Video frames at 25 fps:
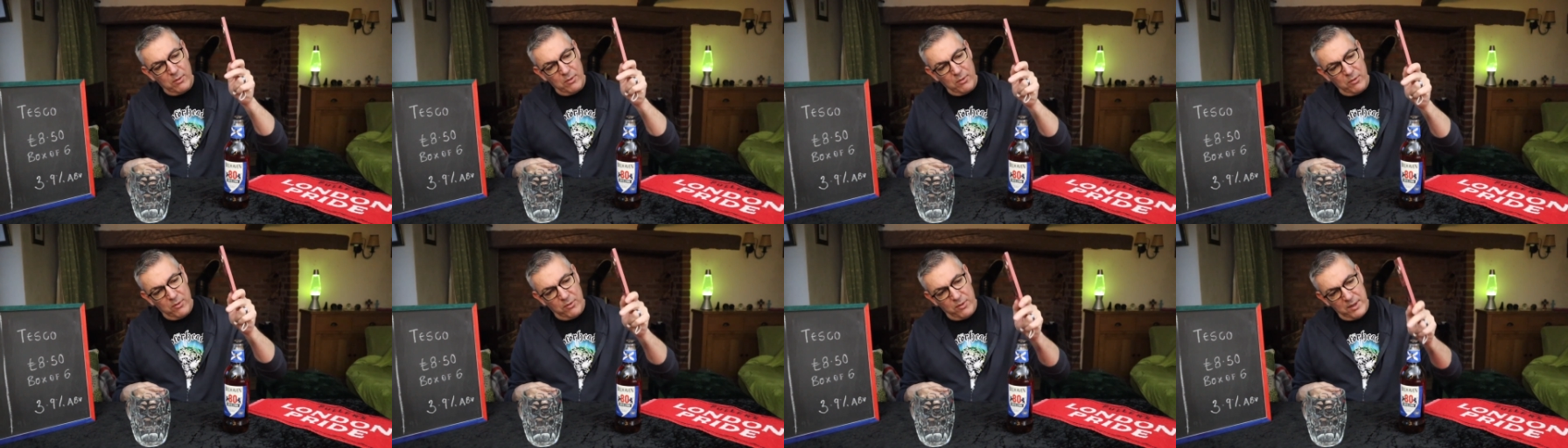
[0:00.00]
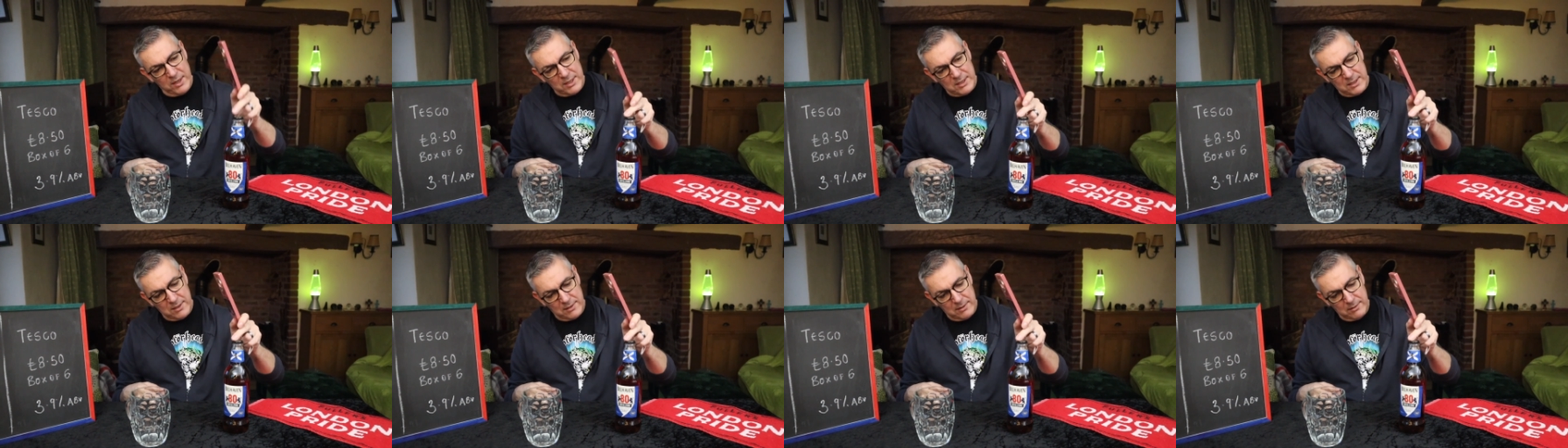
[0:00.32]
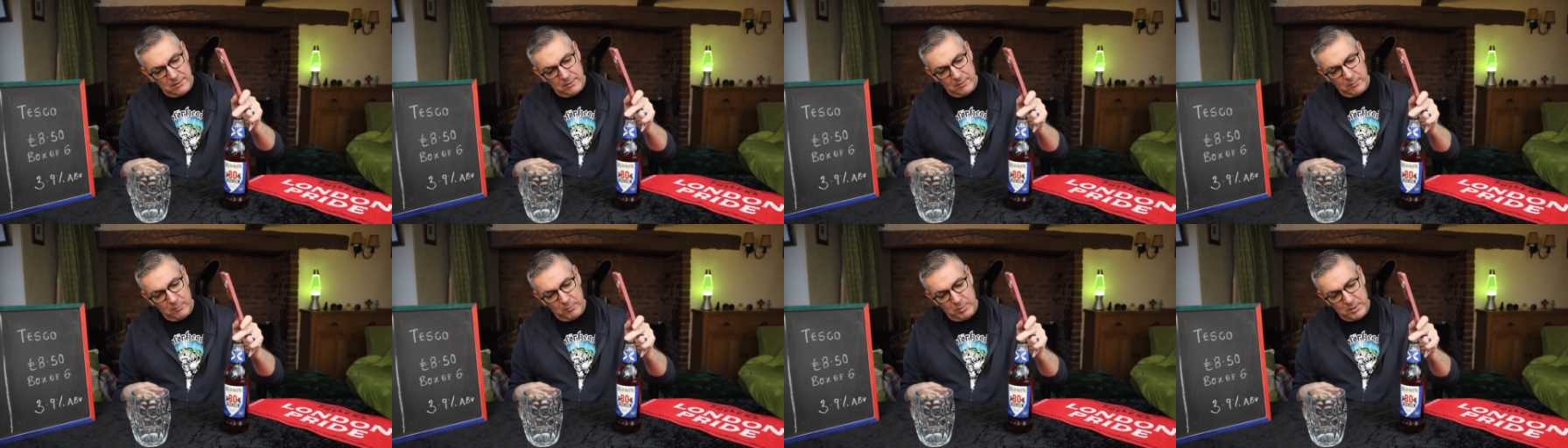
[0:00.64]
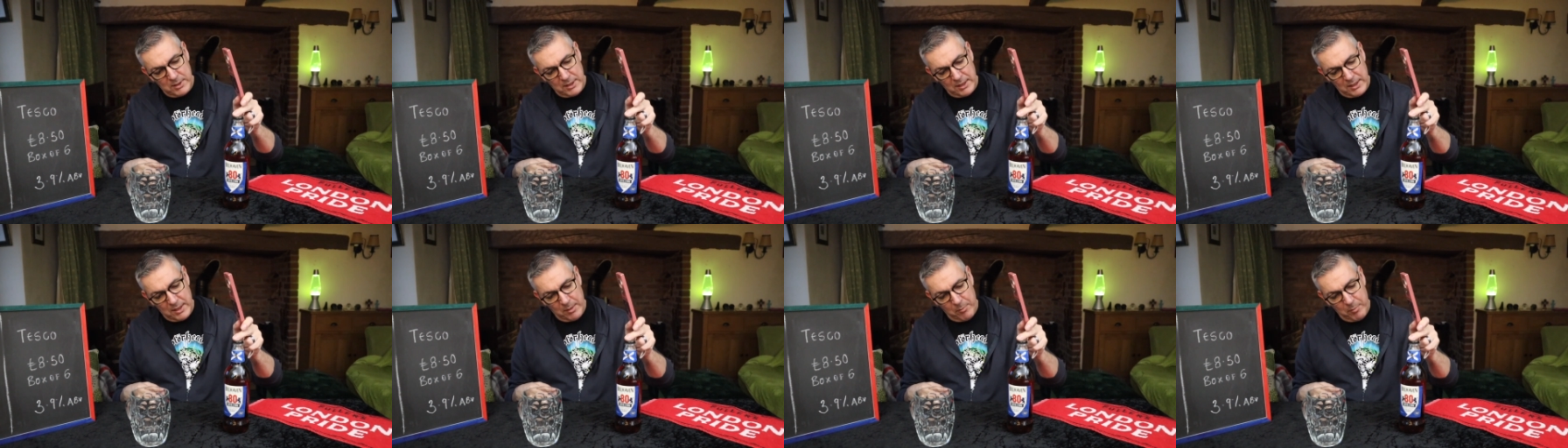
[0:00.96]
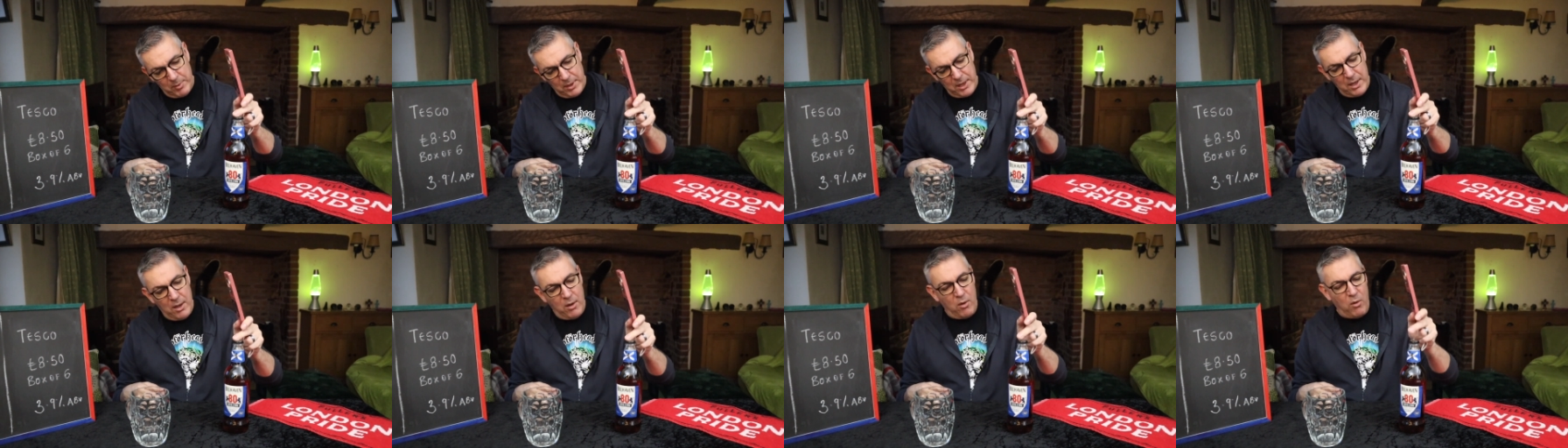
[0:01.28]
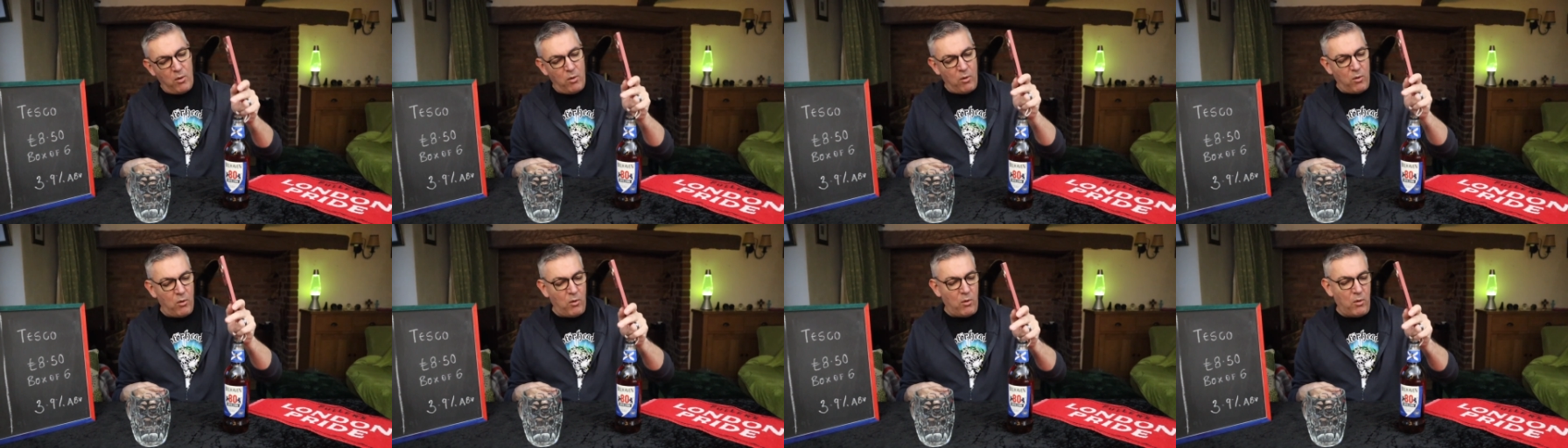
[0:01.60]
this particular beer,
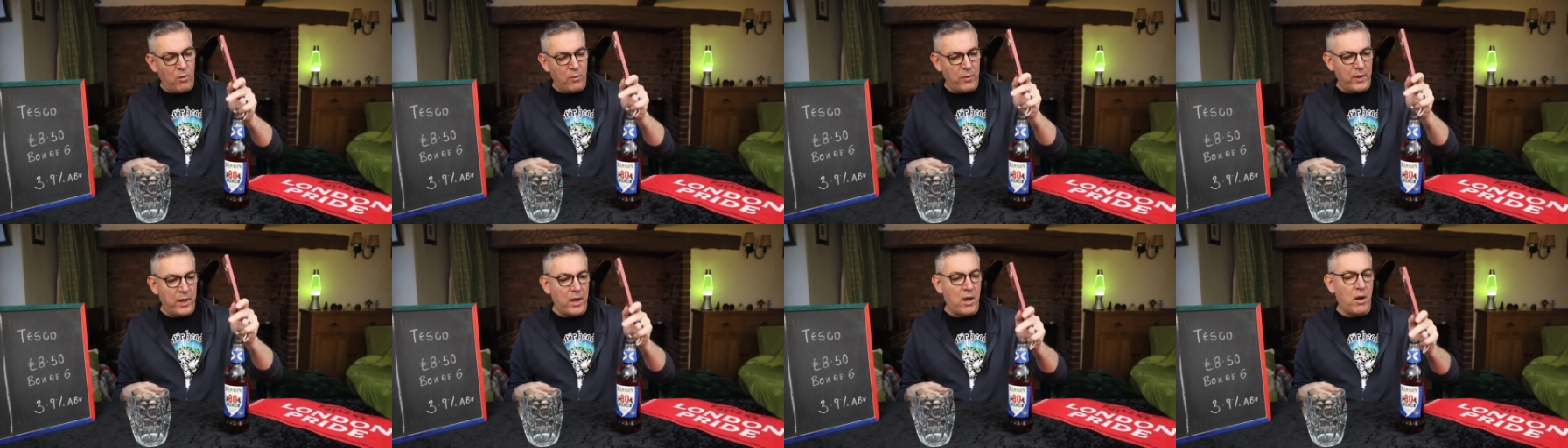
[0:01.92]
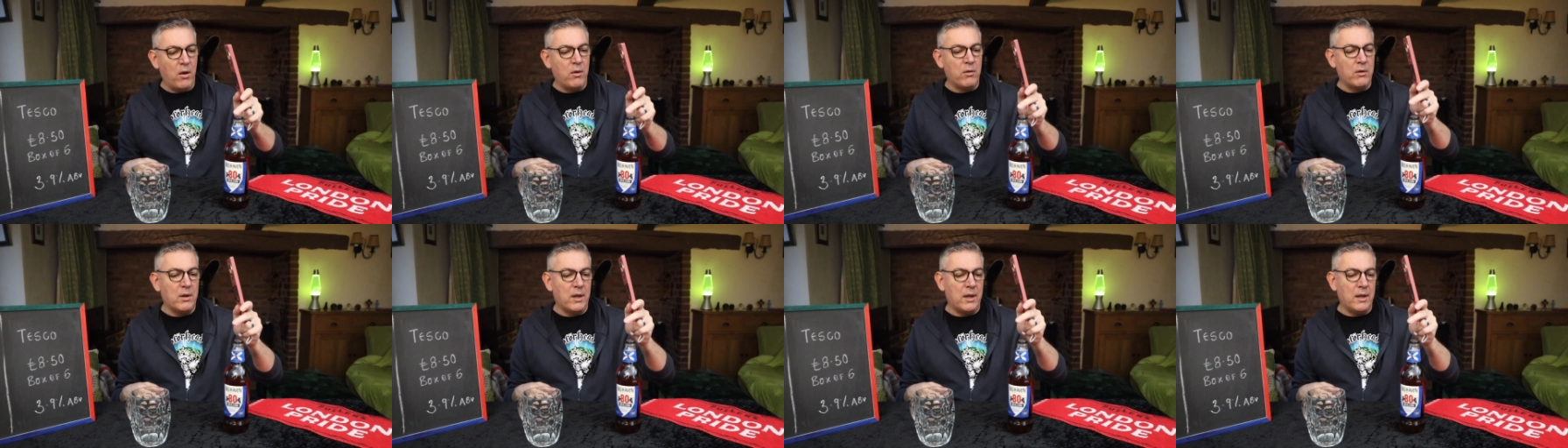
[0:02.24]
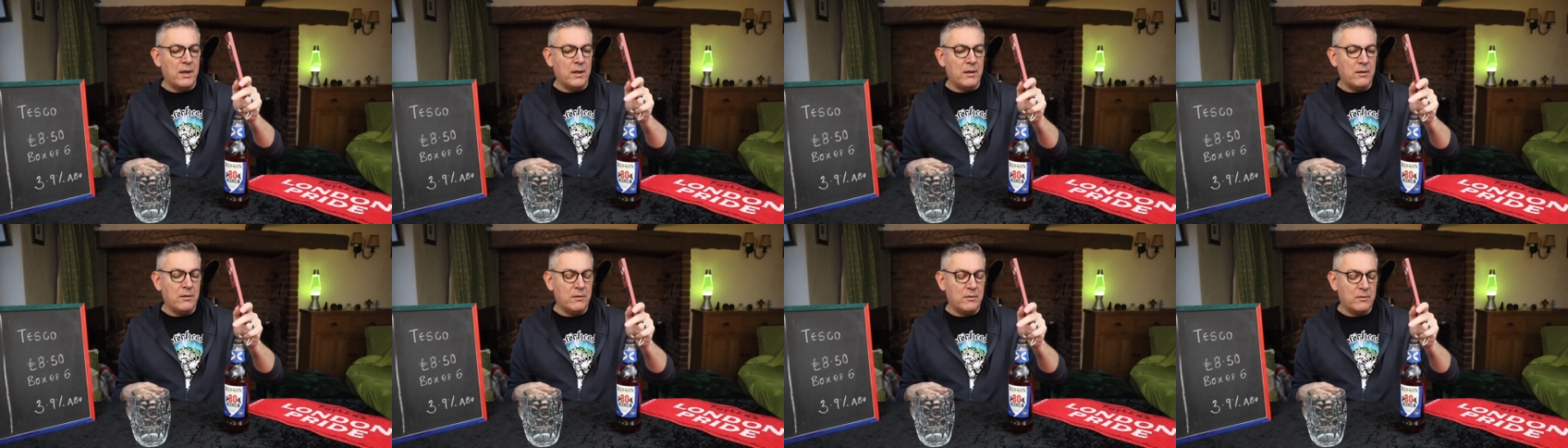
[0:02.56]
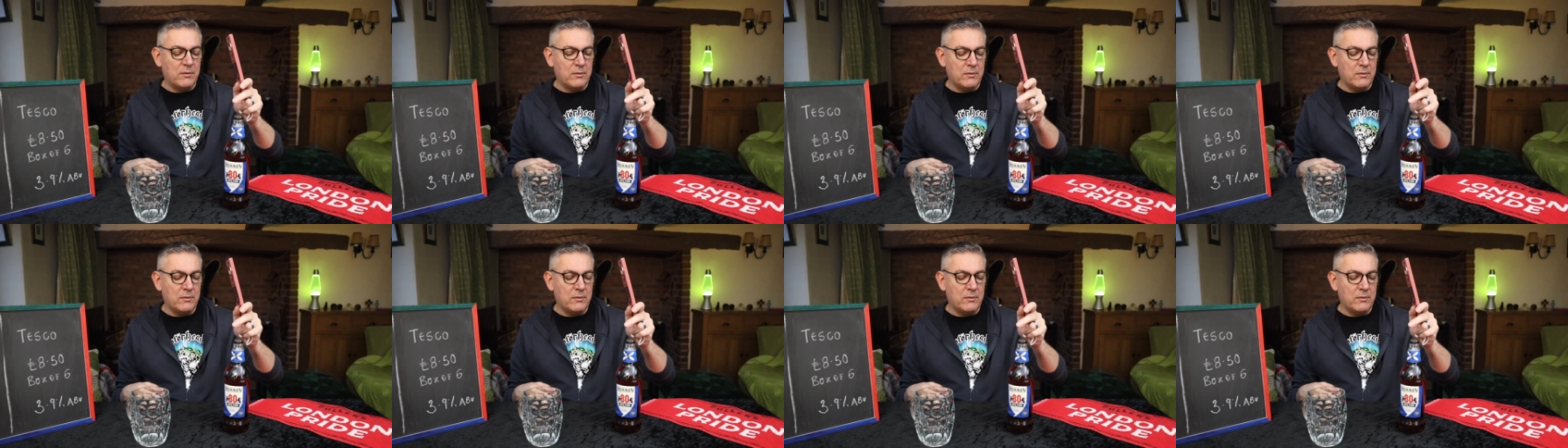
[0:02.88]
or they own a